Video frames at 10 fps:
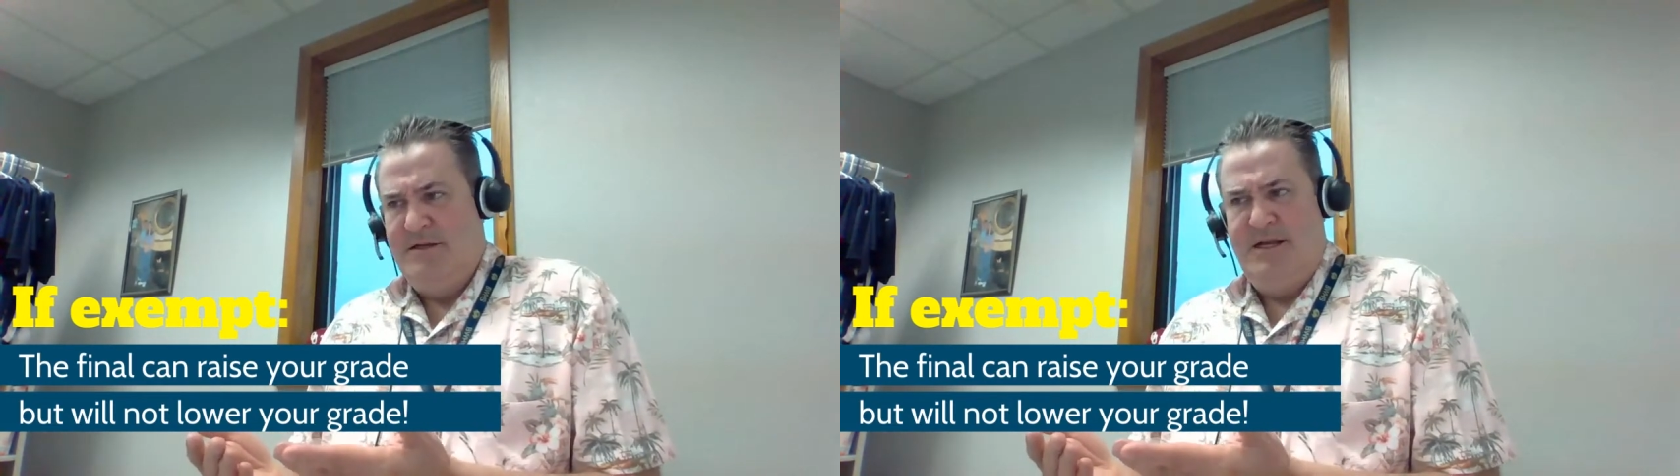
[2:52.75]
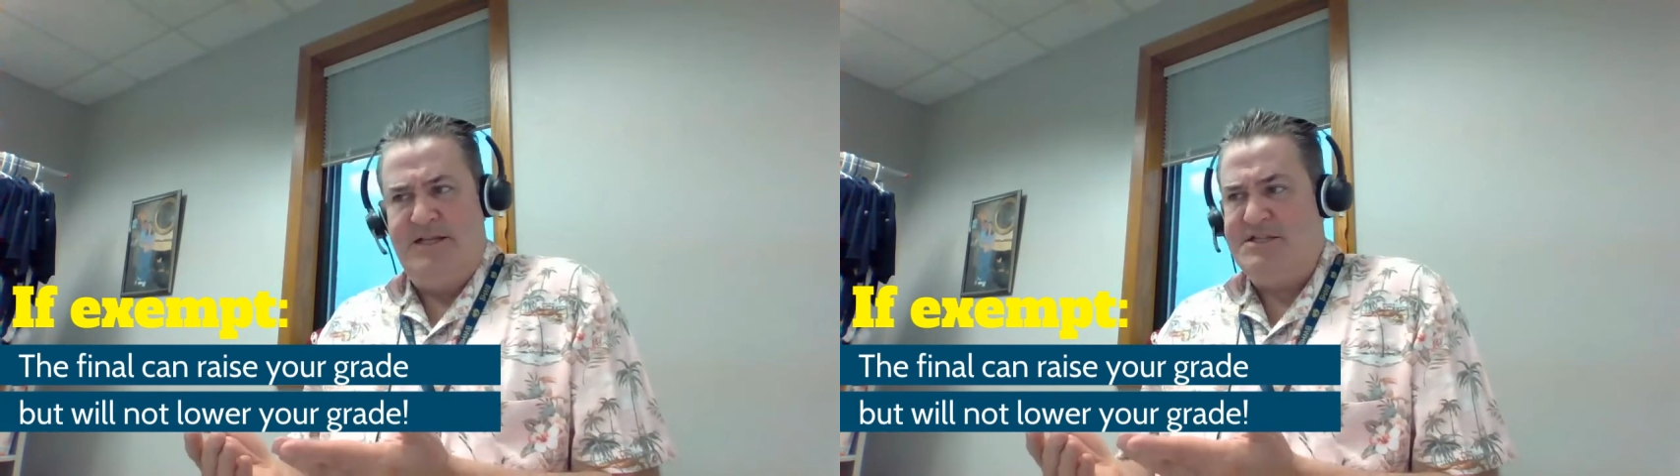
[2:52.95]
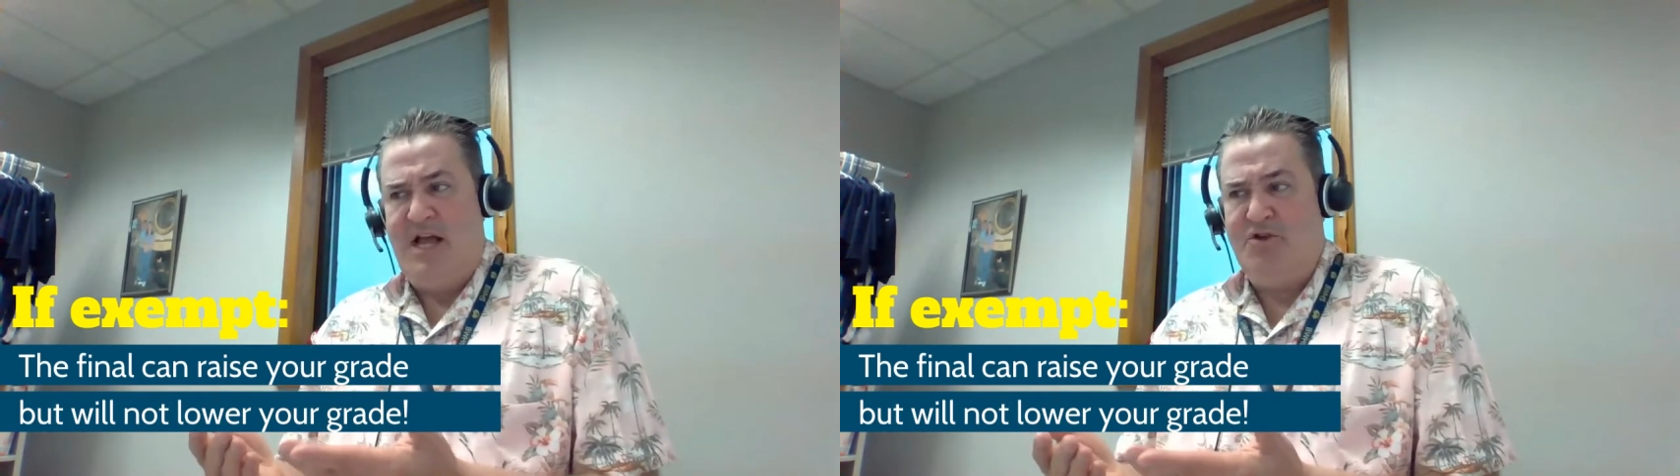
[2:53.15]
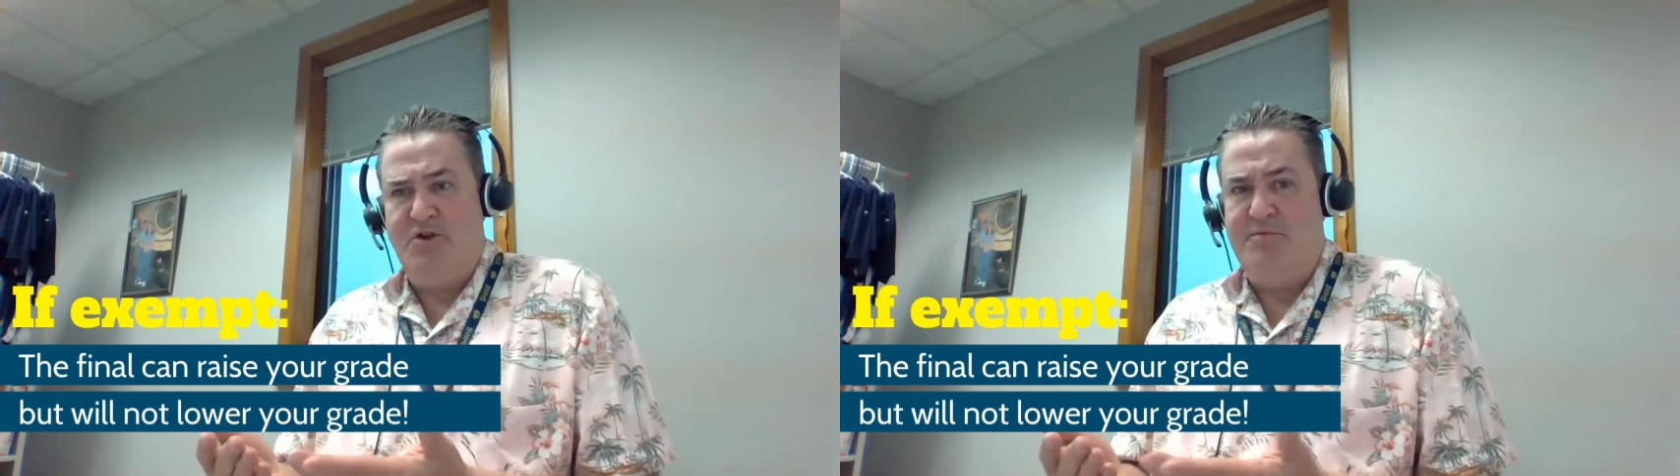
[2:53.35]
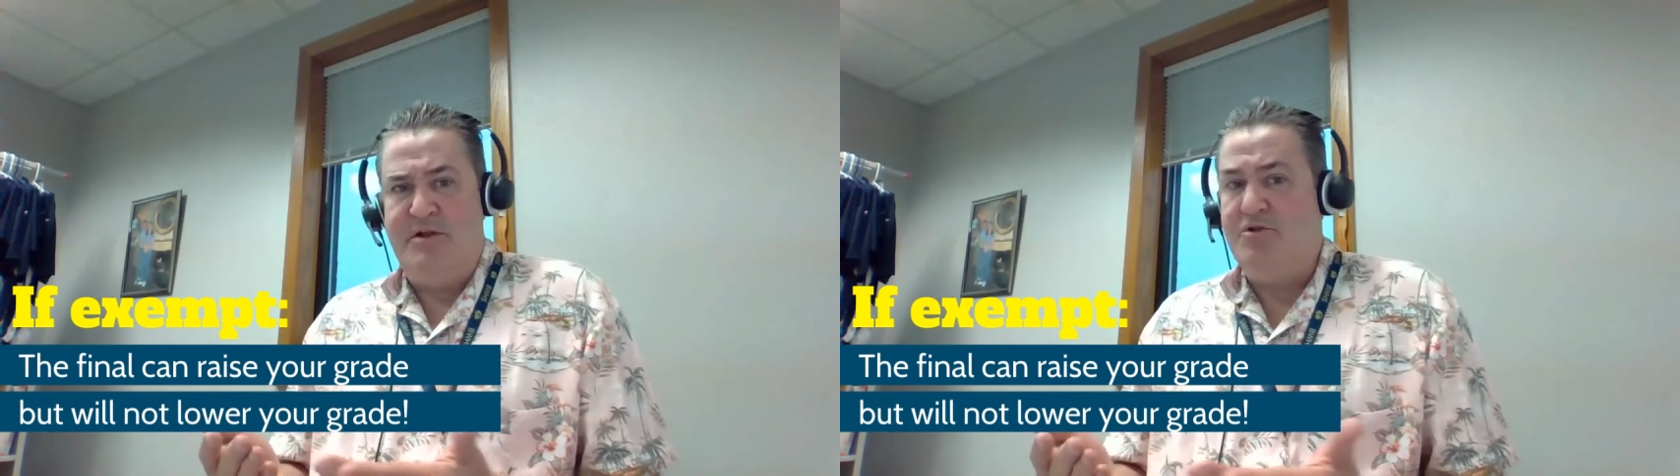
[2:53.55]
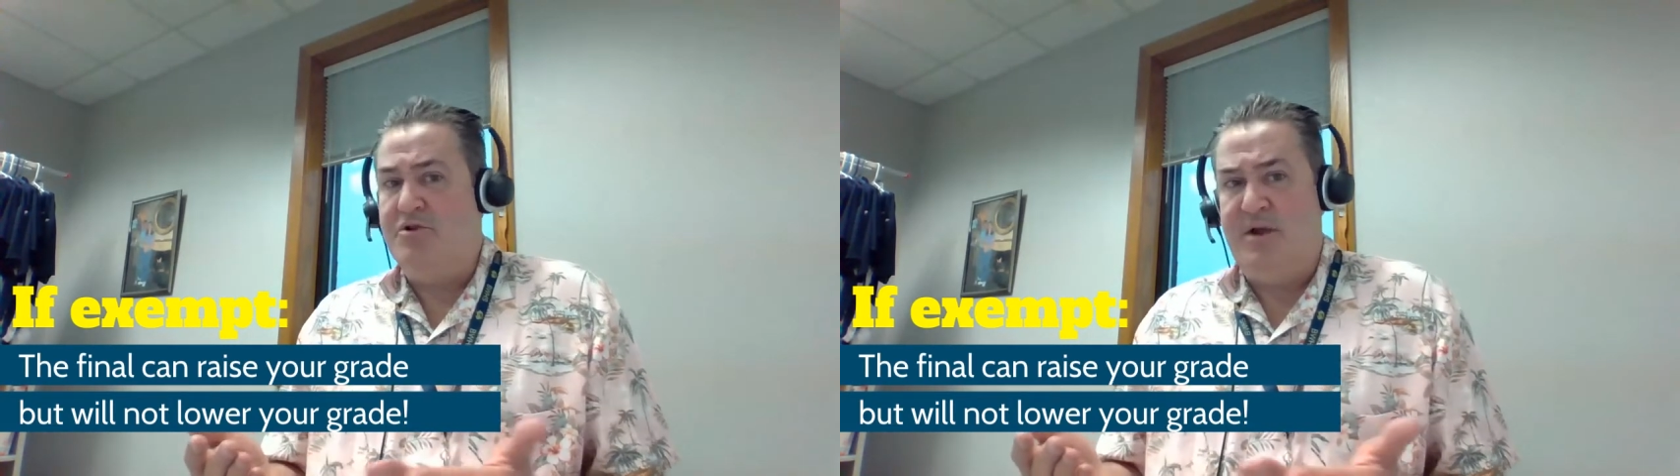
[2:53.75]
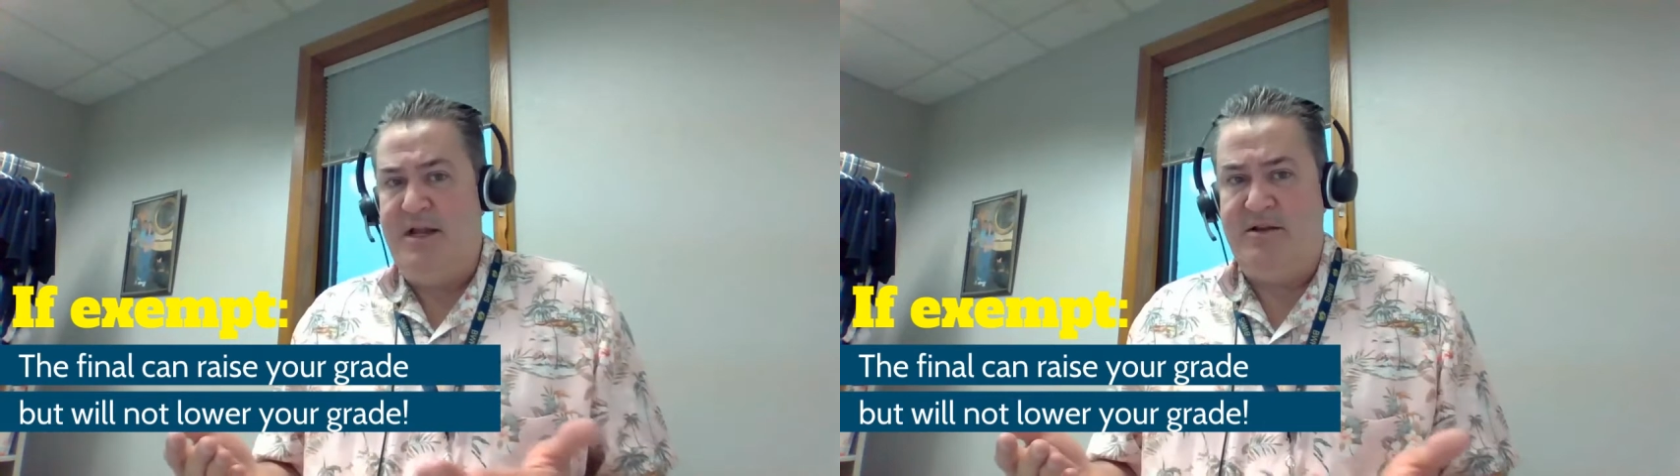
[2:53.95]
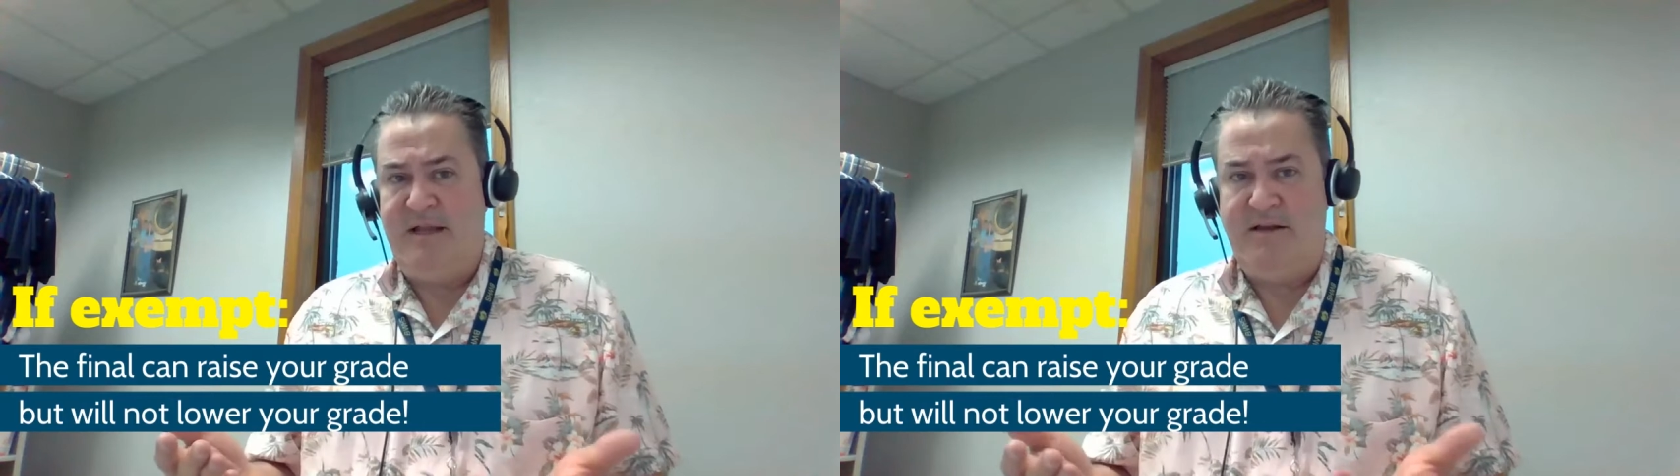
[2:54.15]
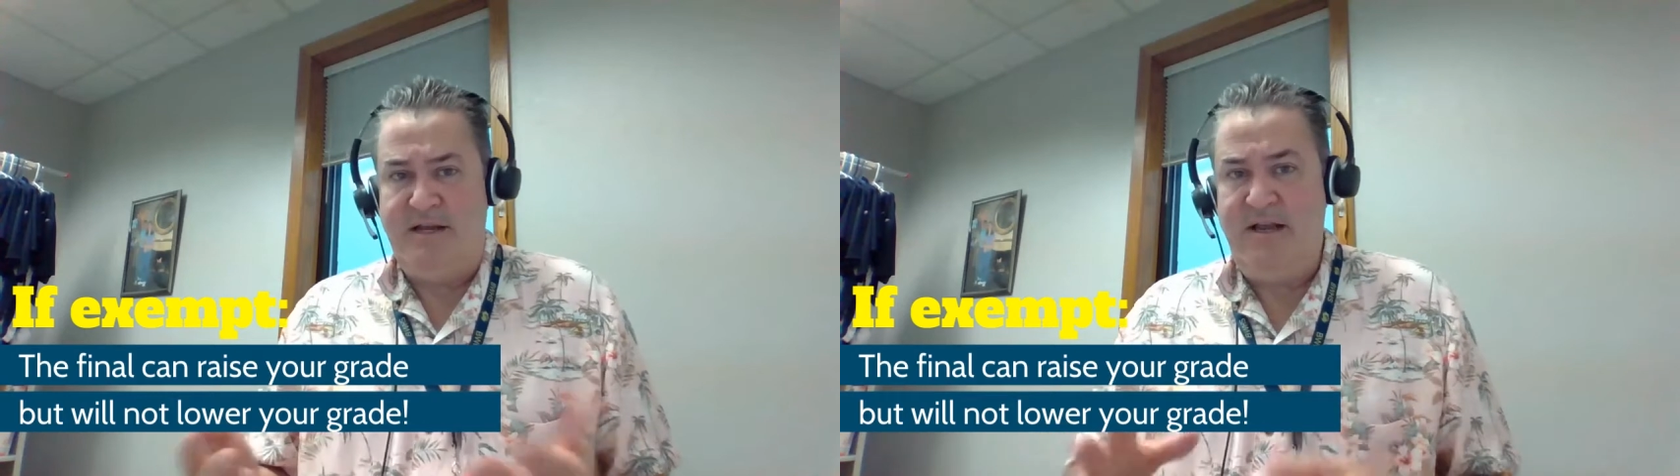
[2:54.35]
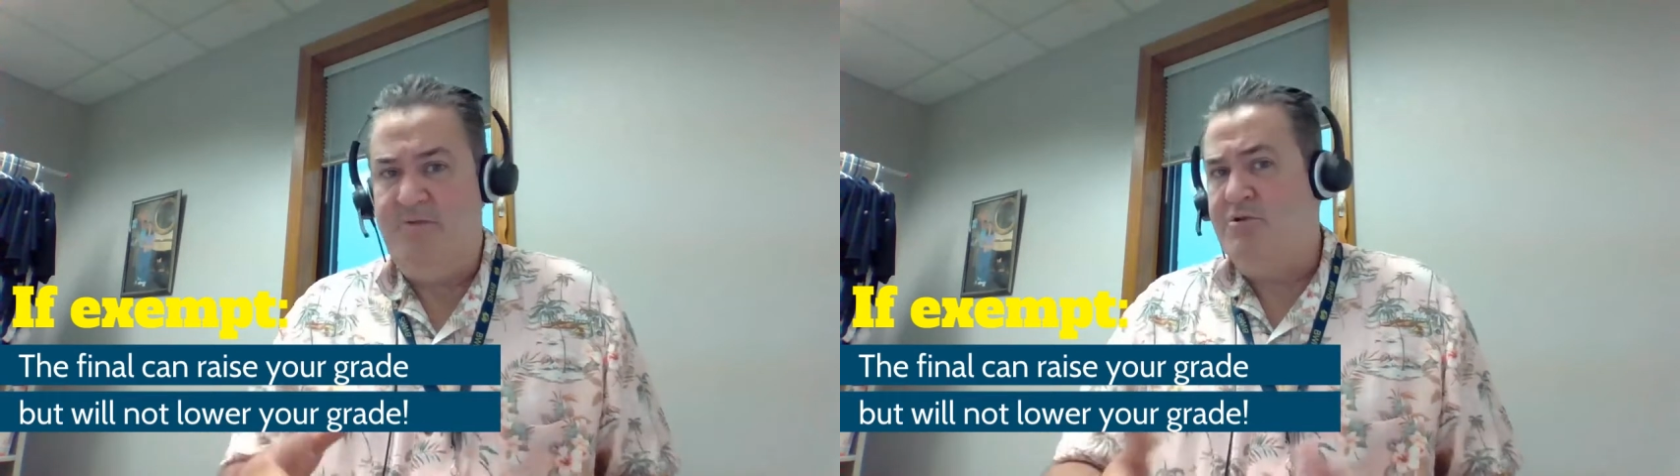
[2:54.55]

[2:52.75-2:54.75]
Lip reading: it's not going to bring your grade down any.